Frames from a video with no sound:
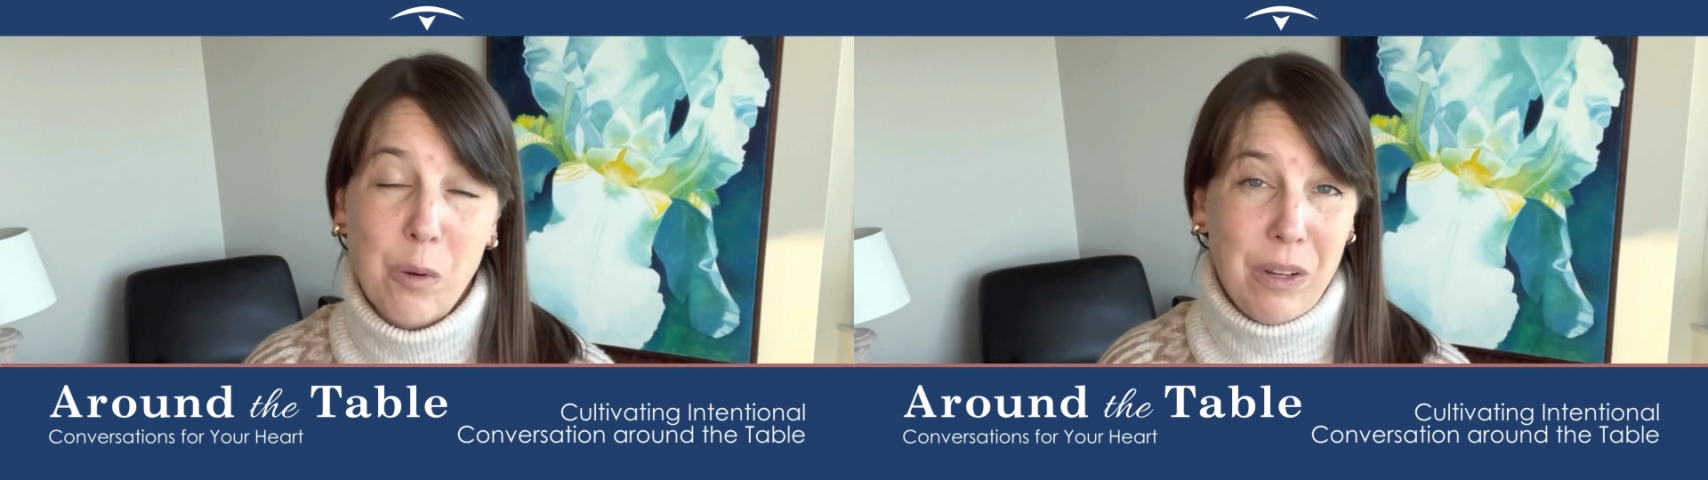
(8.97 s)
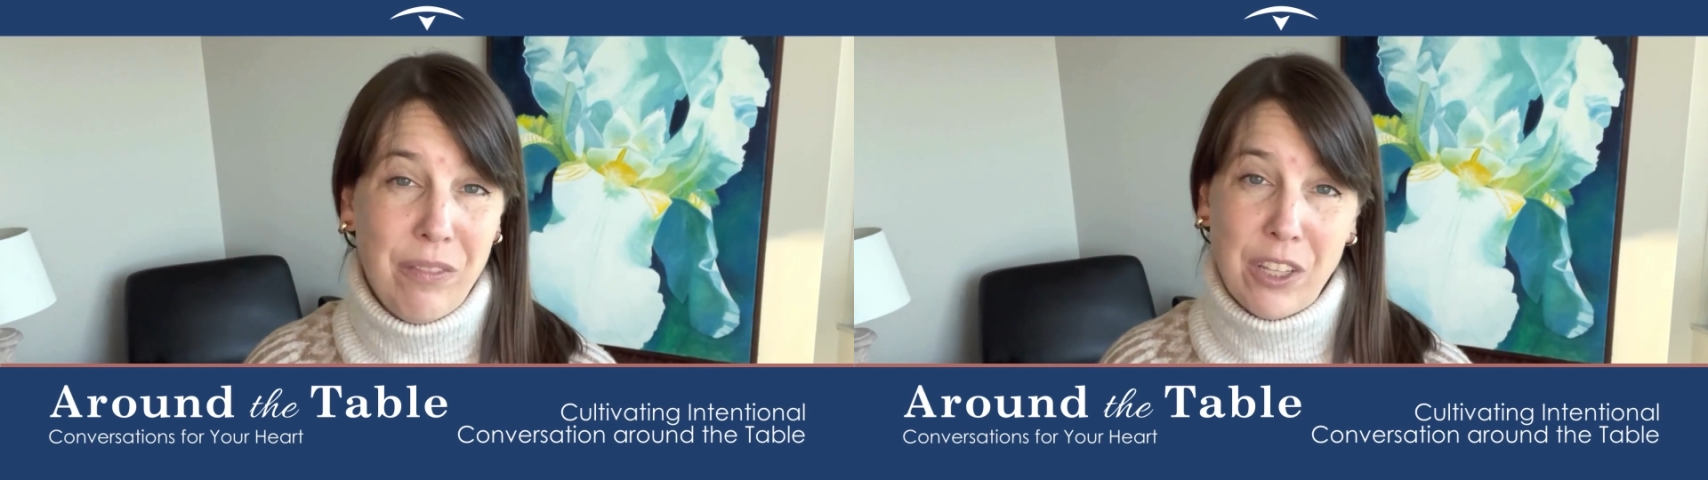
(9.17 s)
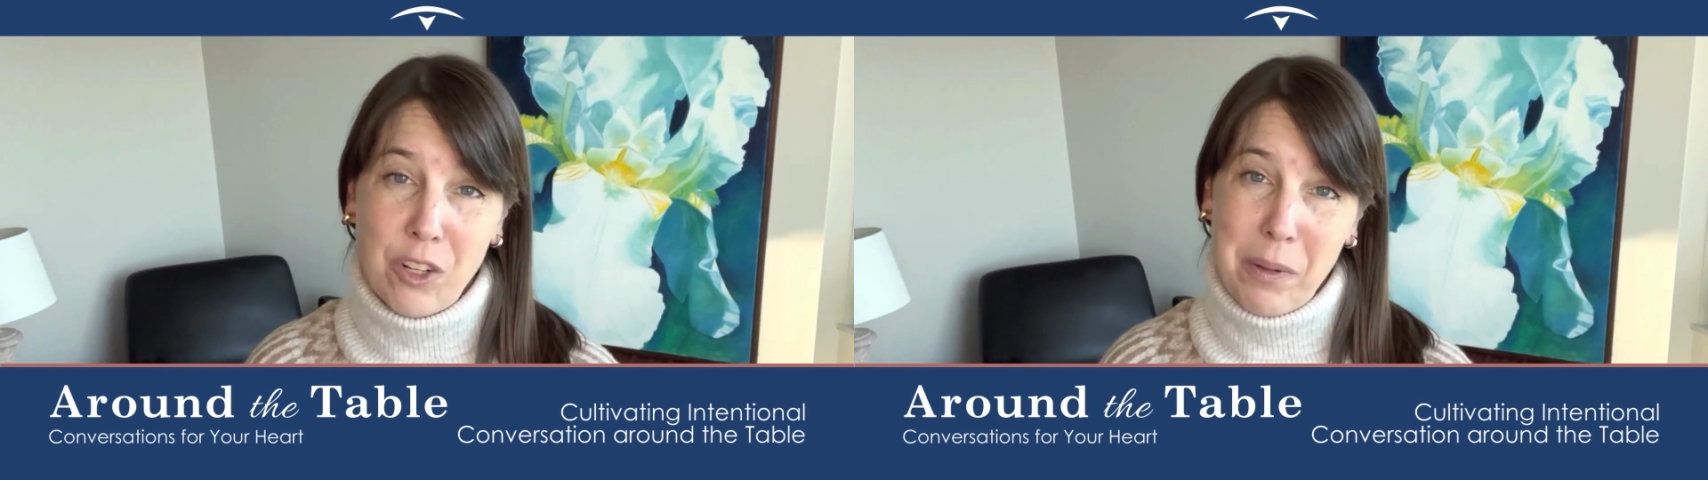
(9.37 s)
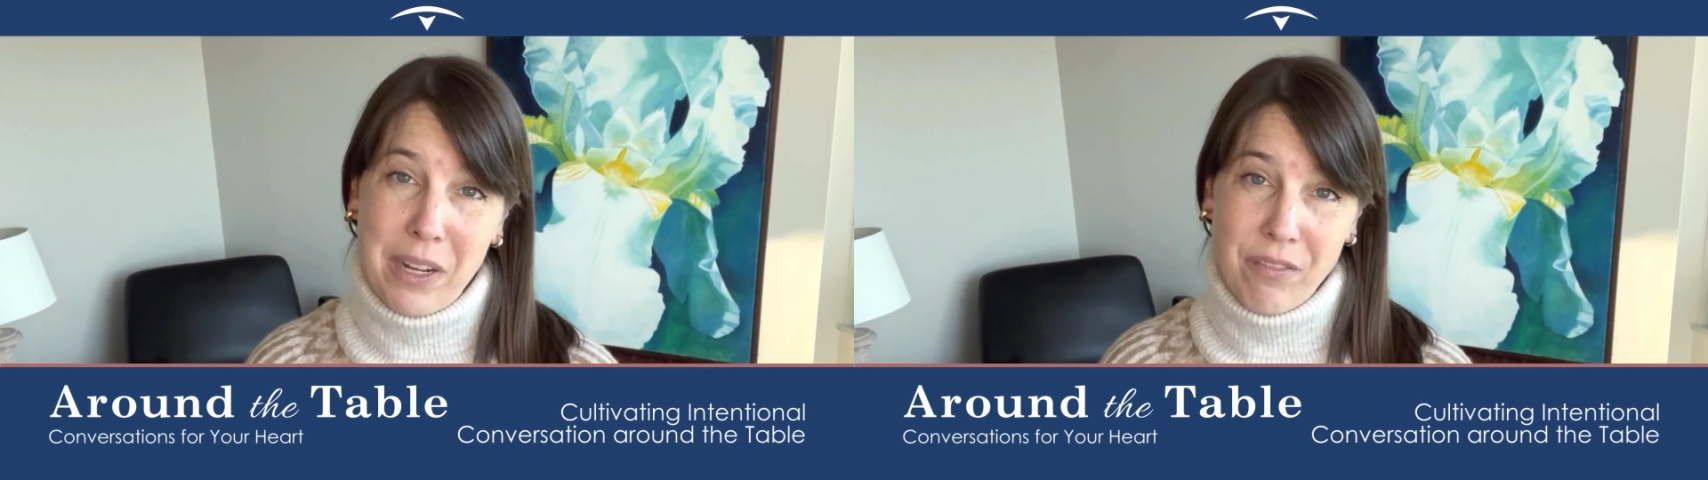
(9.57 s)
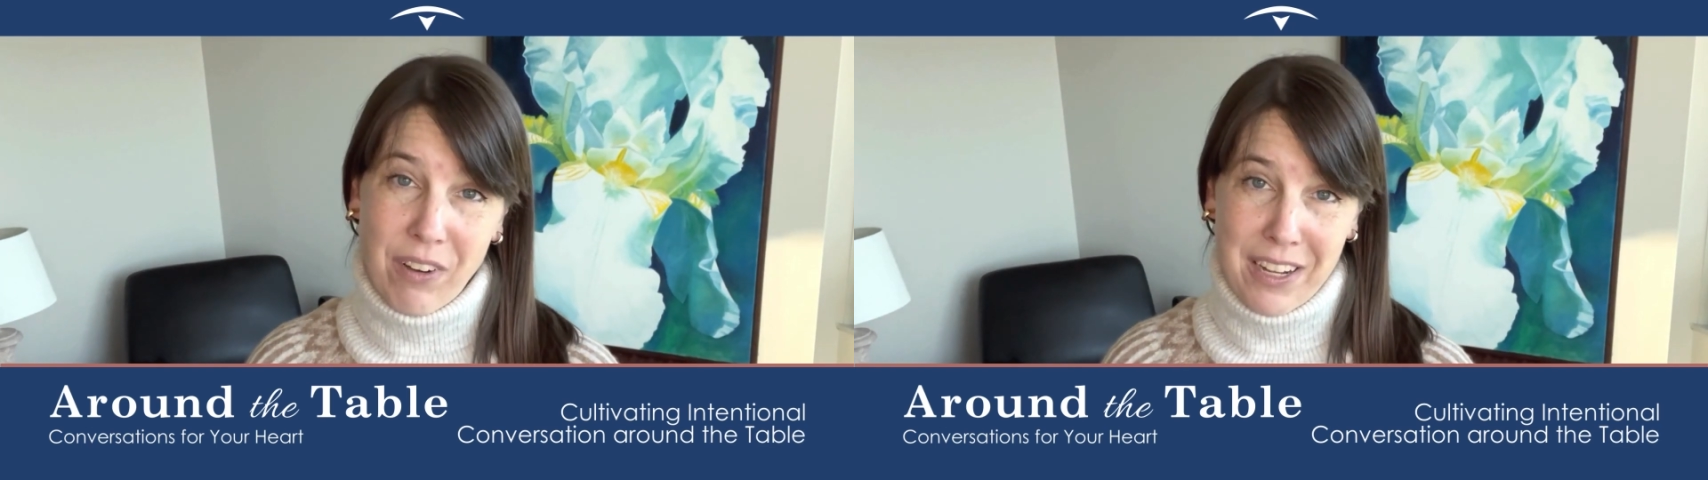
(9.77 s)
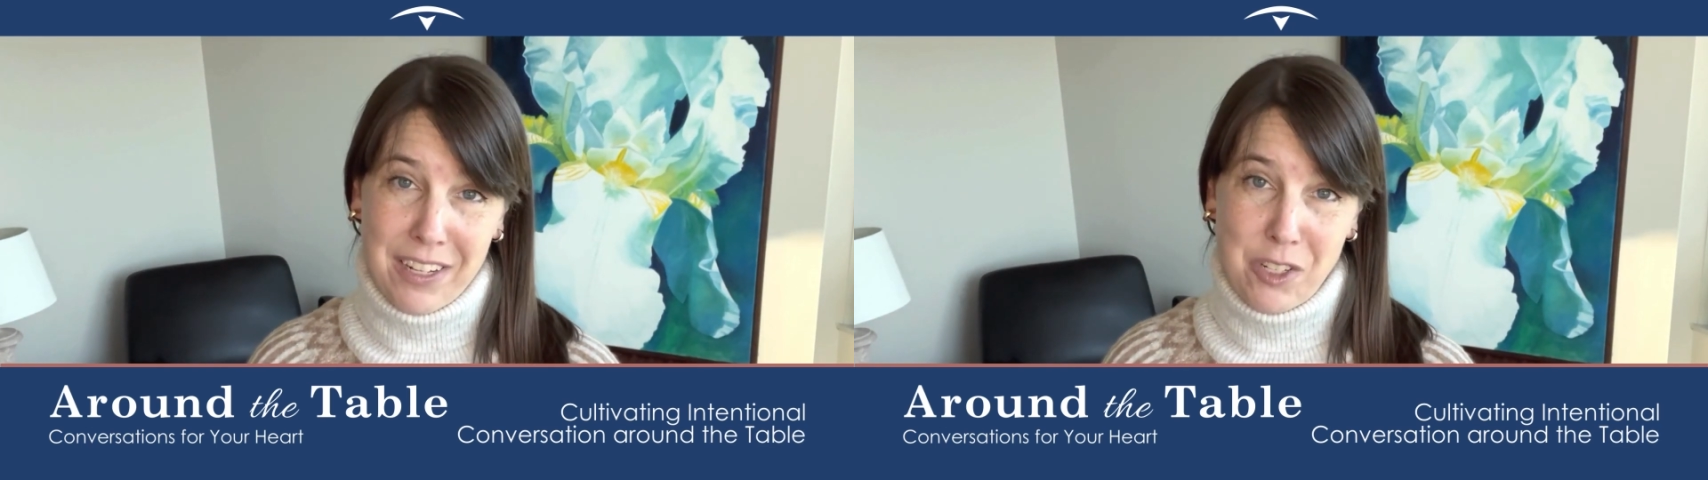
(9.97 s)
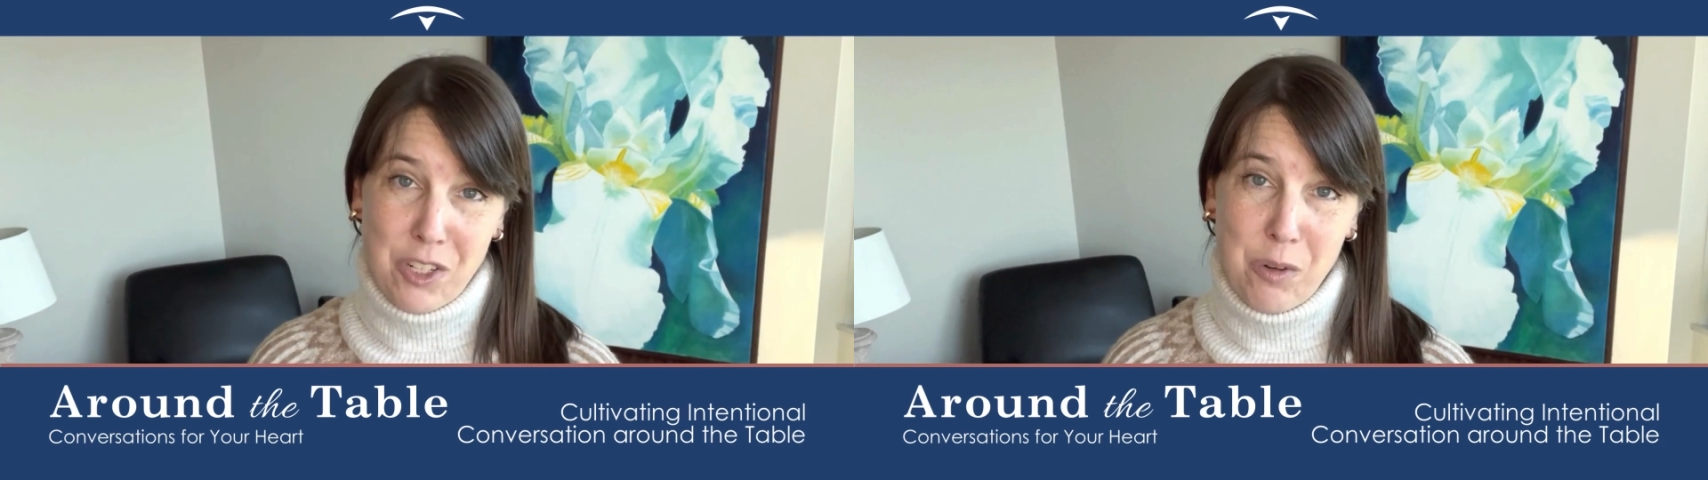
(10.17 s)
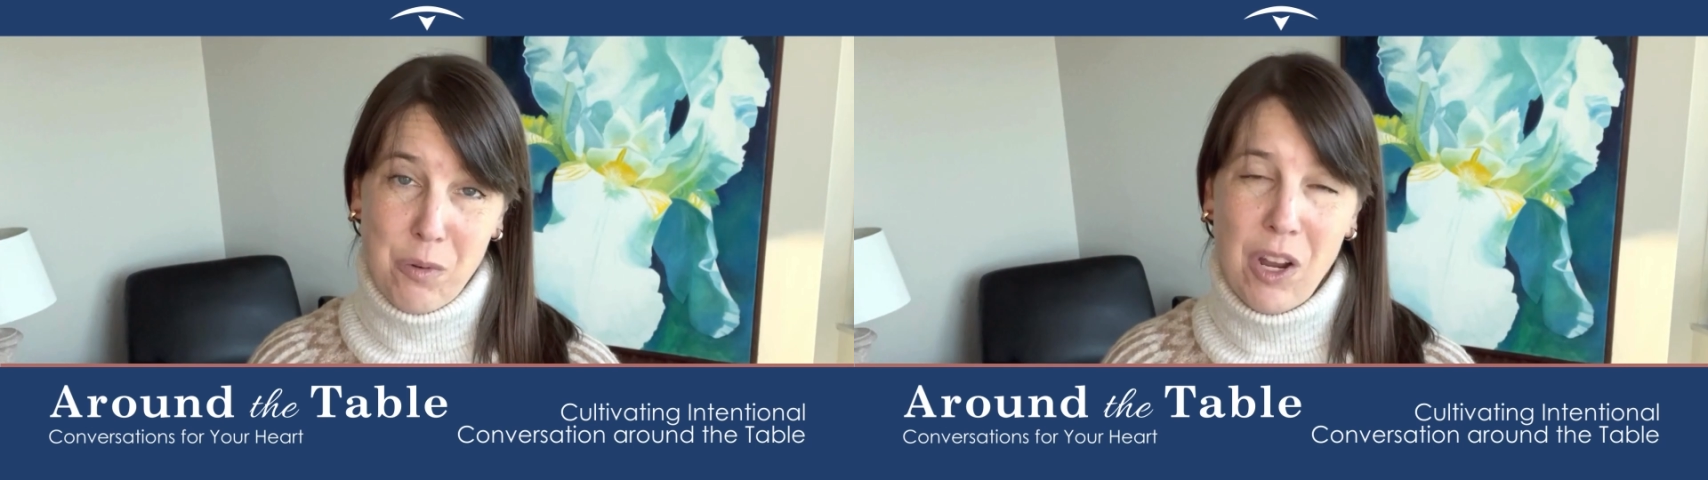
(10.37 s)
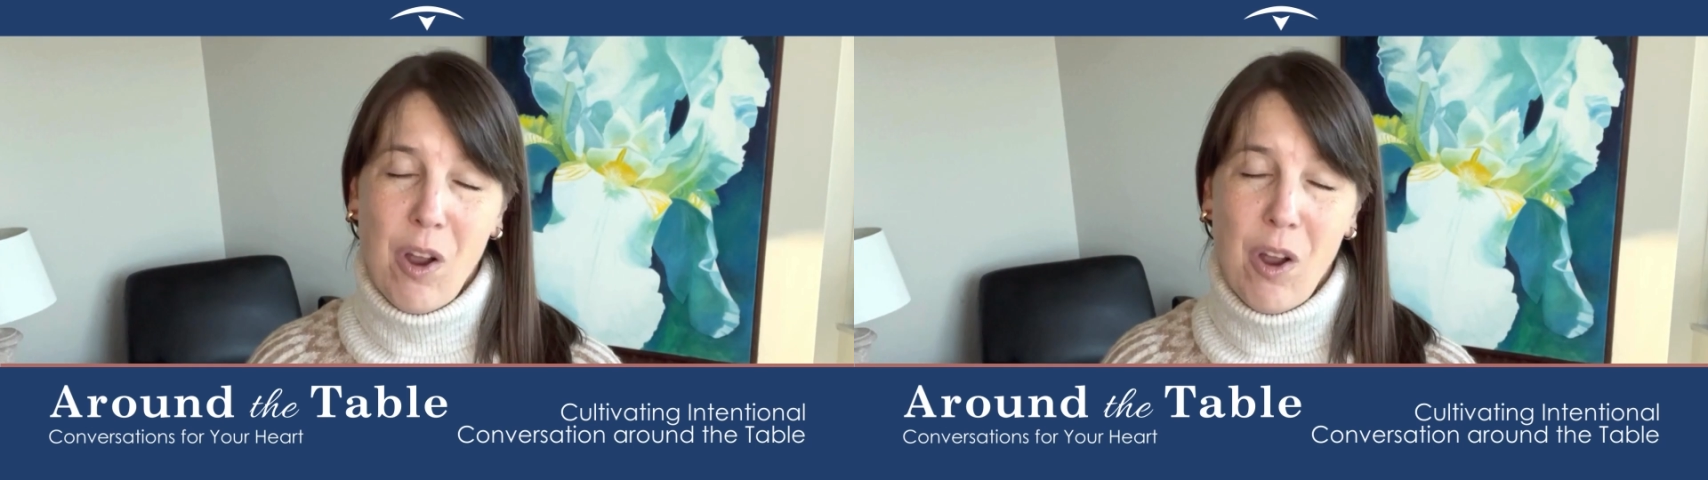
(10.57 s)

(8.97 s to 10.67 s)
we've either been invited to